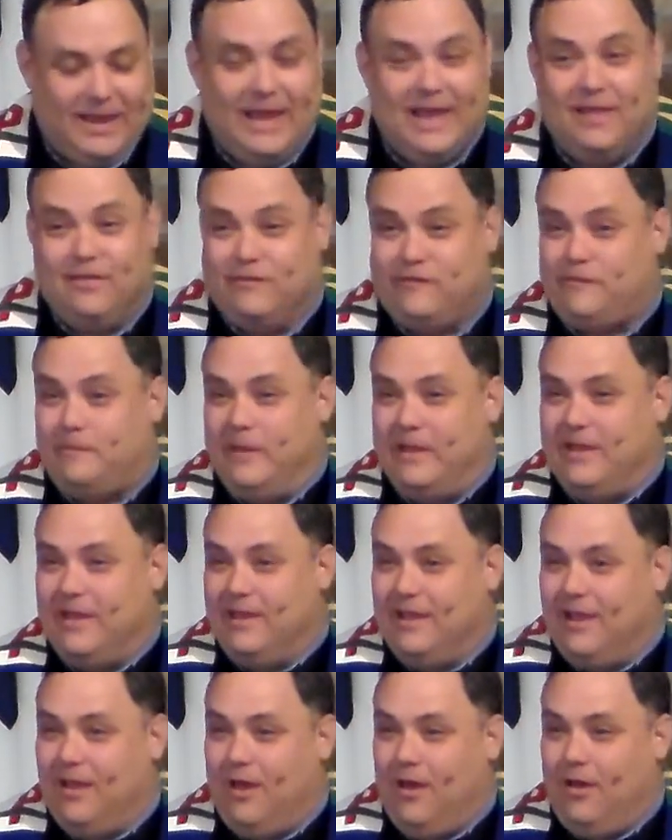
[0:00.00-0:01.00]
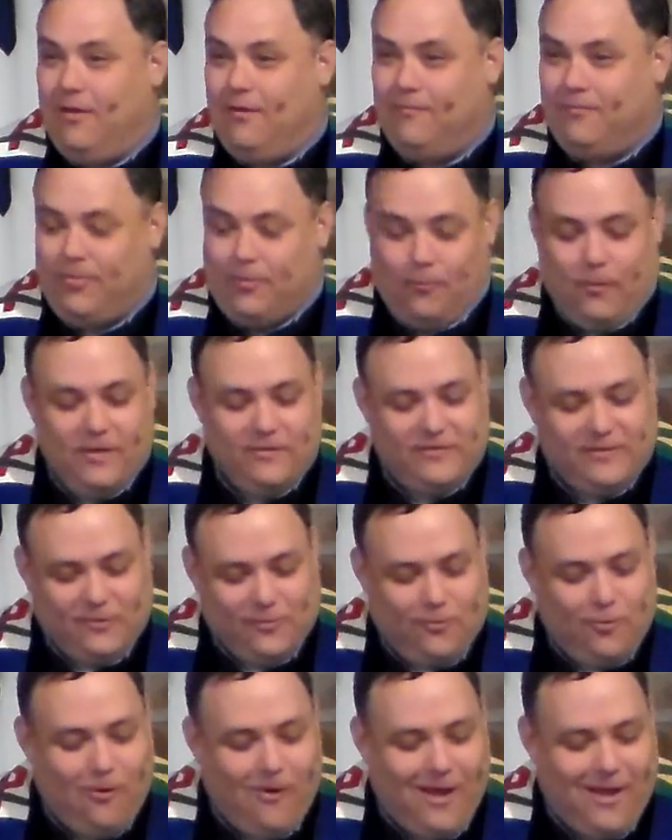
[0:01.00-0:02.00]
Again, speaking of the
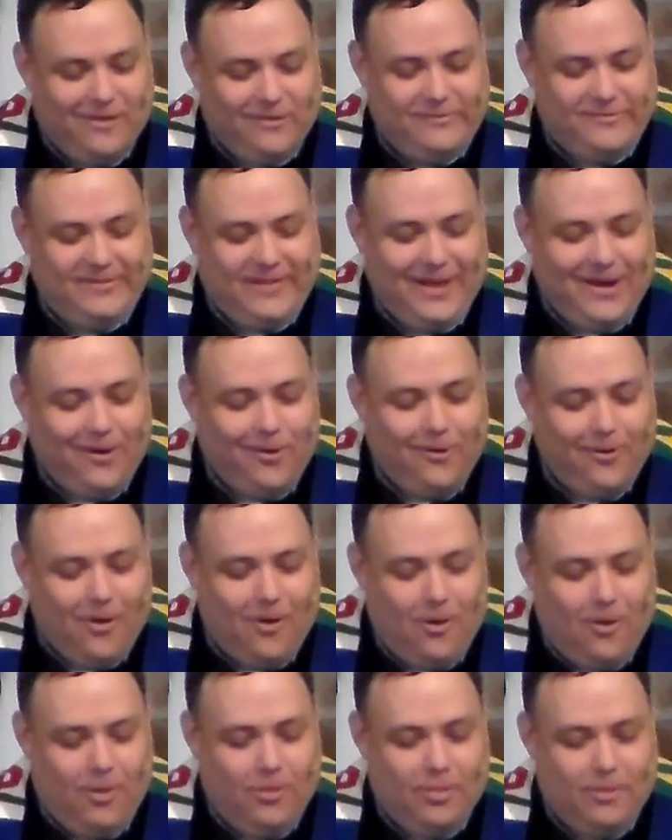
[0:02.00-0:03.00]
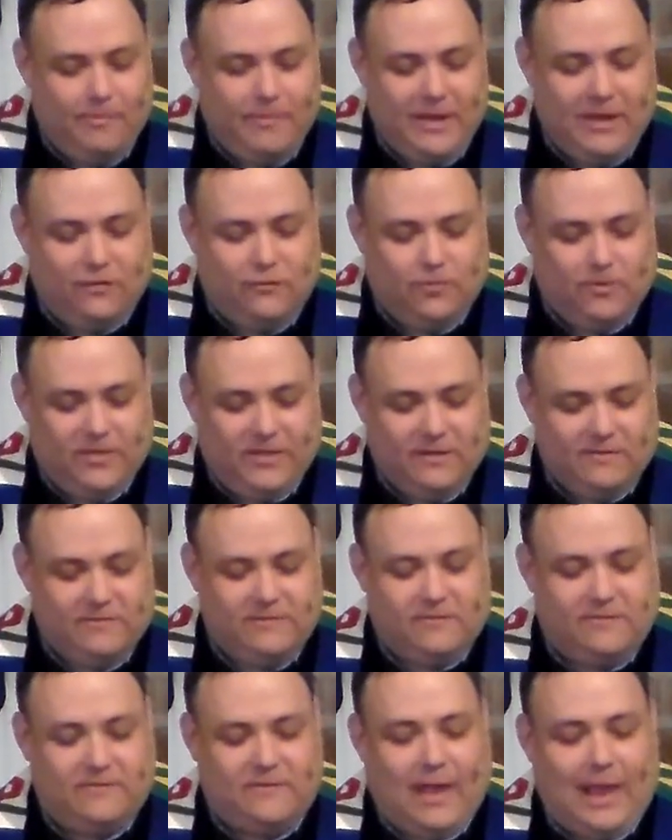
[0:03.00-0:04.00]
risen Christ there on the beach with
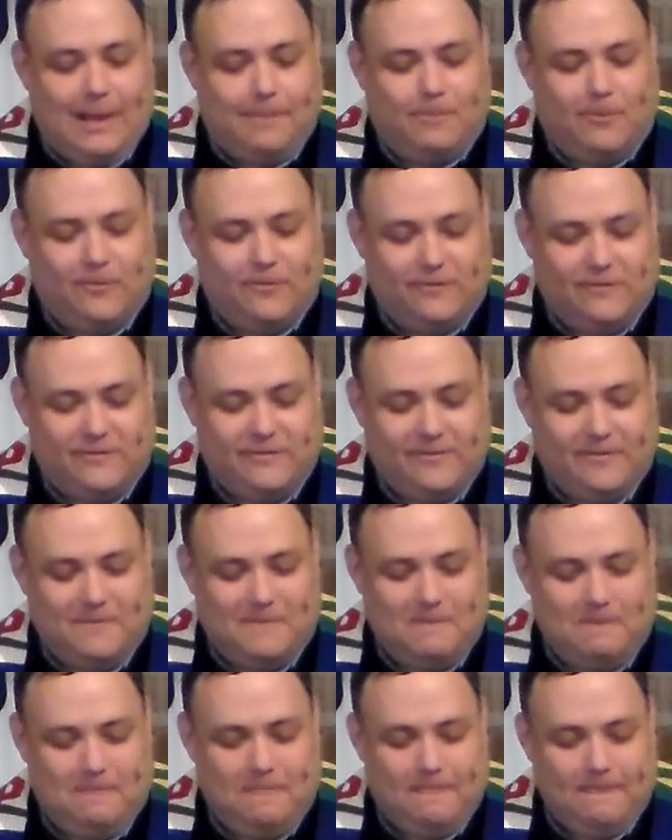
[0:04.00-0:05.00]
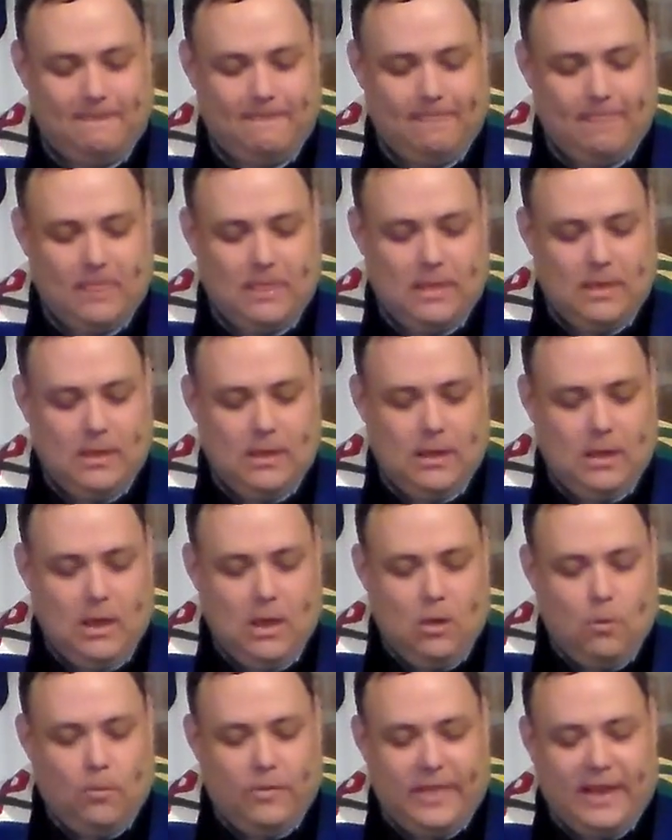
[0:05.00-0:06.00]
his disciples.
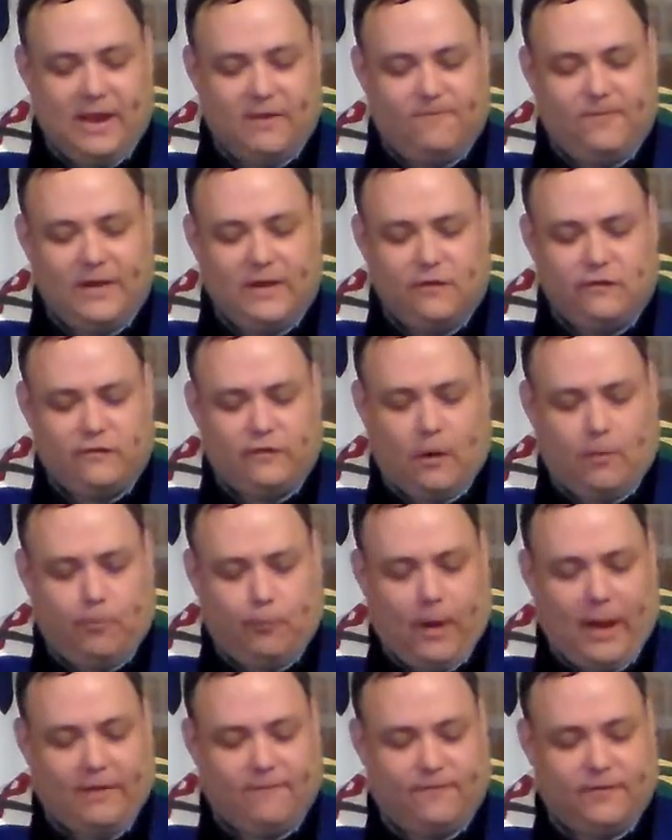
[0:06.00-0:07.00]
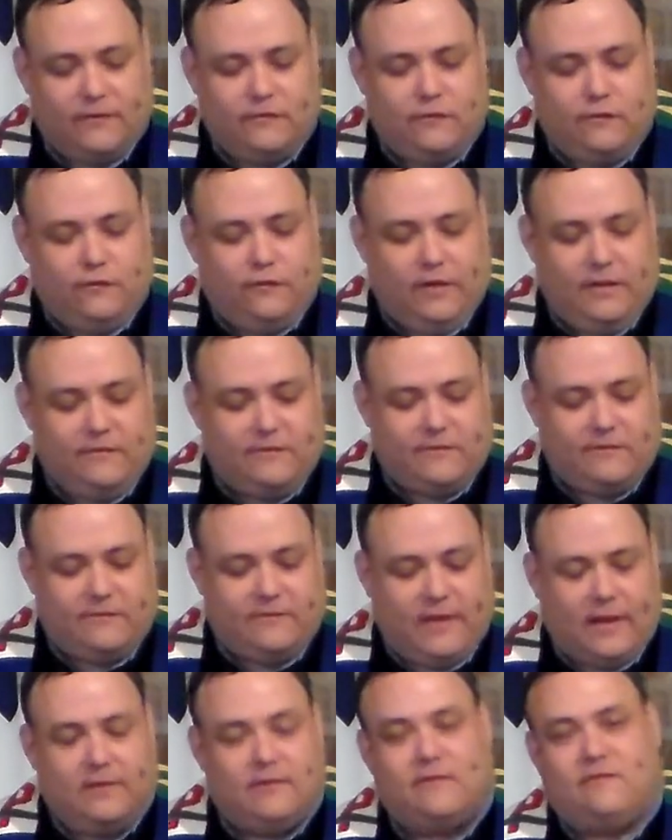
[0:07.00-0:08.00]
When they had finished their breakfast,
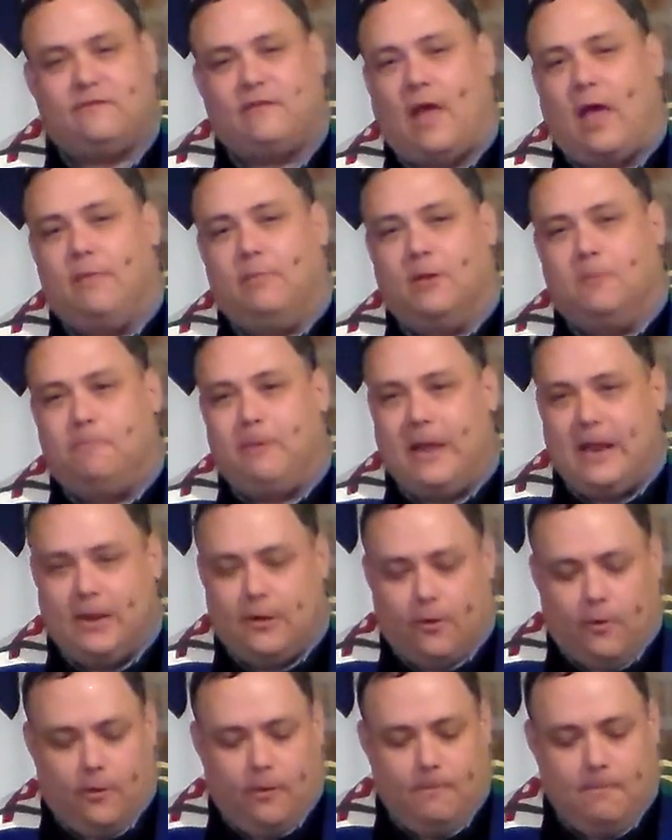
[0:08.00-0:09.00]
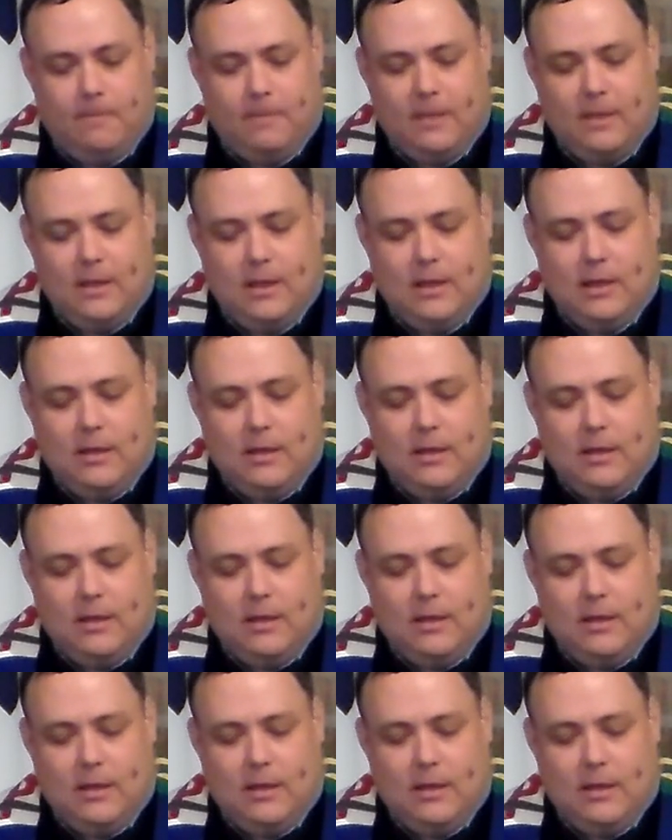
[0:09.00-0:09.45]
Jesus said to Simon Peter,